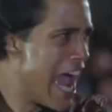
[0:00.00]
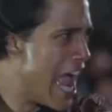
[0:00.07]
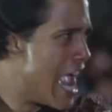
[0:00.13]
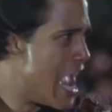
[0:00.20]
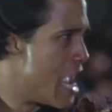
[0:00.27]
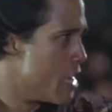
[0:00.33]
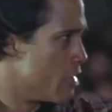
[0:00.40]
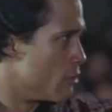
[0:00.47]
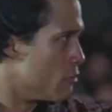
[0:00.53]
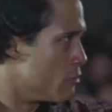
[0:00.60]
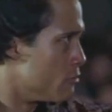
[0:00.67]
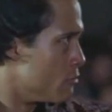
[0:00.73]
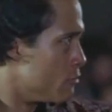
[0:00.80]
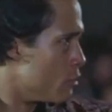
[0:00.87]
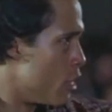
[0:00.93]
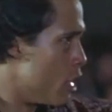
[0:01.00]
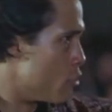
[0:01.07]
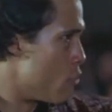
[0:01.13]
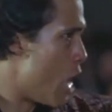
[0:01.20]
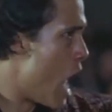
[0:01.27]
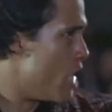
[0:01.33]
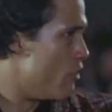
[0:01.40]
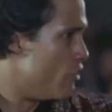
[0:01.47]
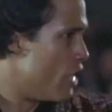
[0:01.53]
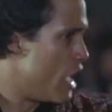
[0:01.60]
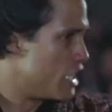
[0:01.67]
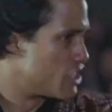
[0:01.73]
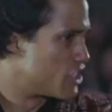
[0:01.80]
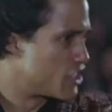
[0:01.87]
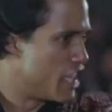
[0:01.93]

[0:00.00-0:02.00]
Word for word: gang could run this